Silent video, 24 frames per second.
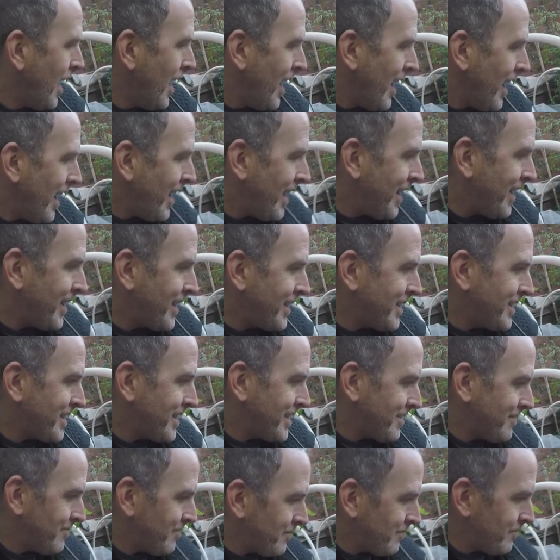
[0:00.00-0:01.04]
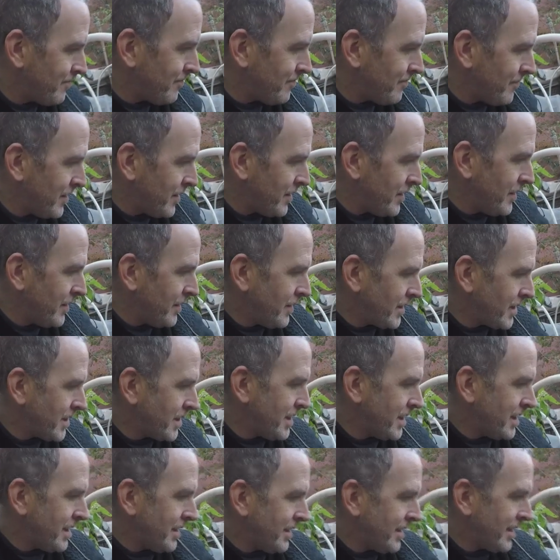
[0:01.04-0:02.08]
And you can
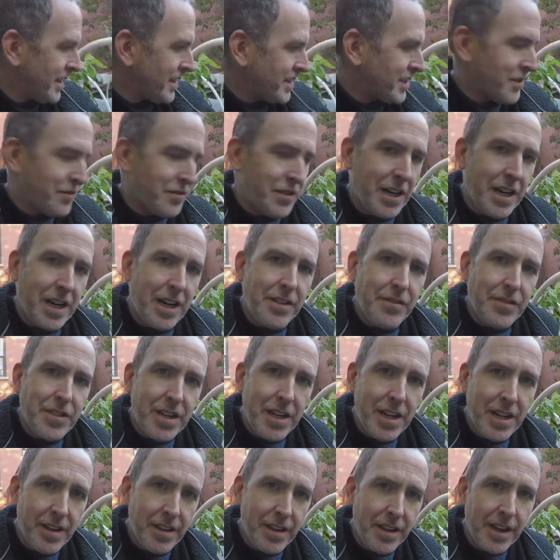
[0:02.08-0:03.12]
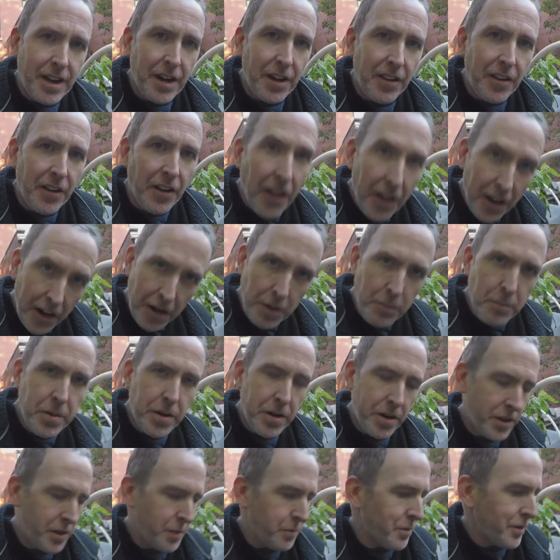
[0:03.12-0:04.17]
see they survived. They got a little help.
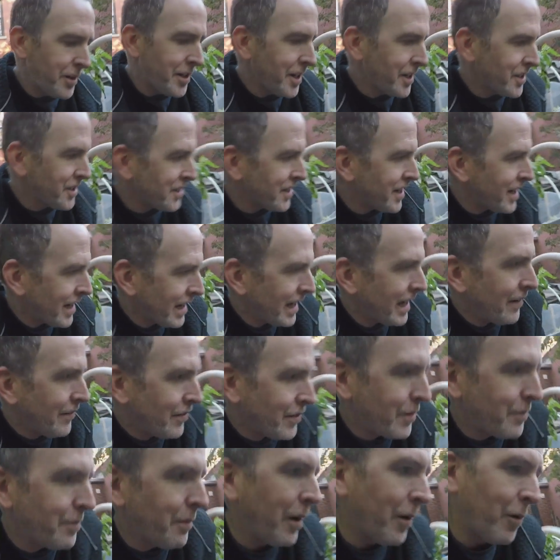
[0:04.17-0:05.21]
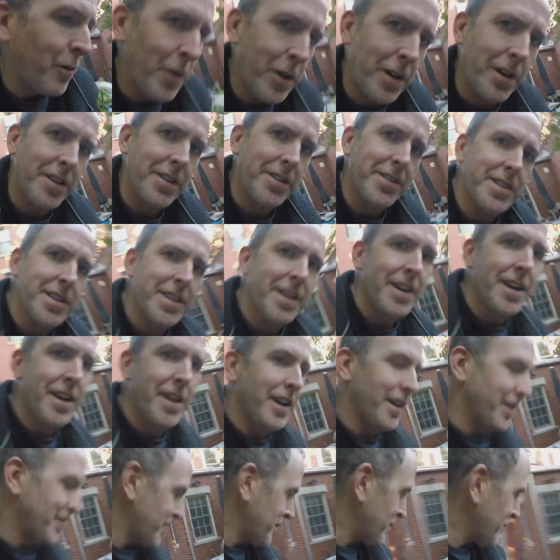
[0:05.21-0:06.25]
The protection I gave them was
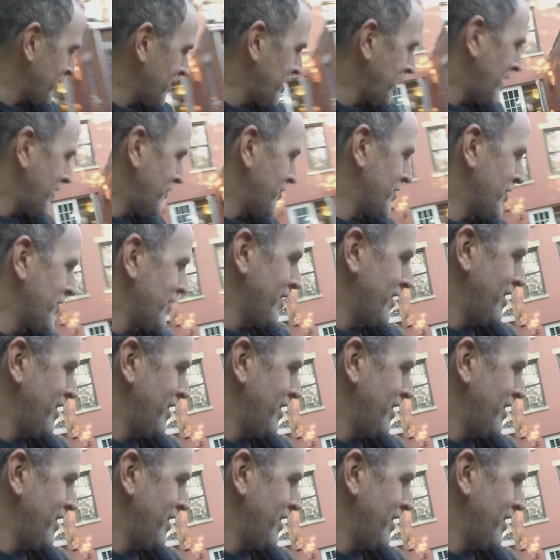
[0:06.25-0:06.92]
some cover